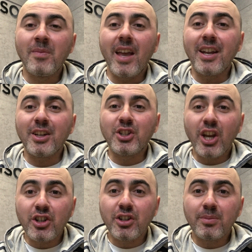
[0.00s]
and
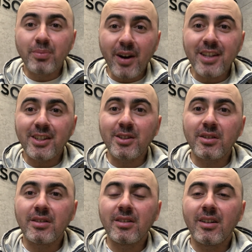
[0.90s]
exchanging
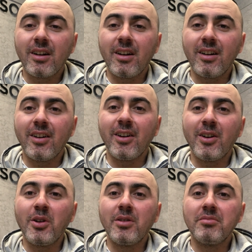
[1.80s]
presents
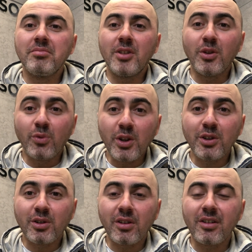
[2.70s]
in
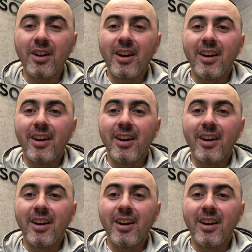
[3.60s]
winter,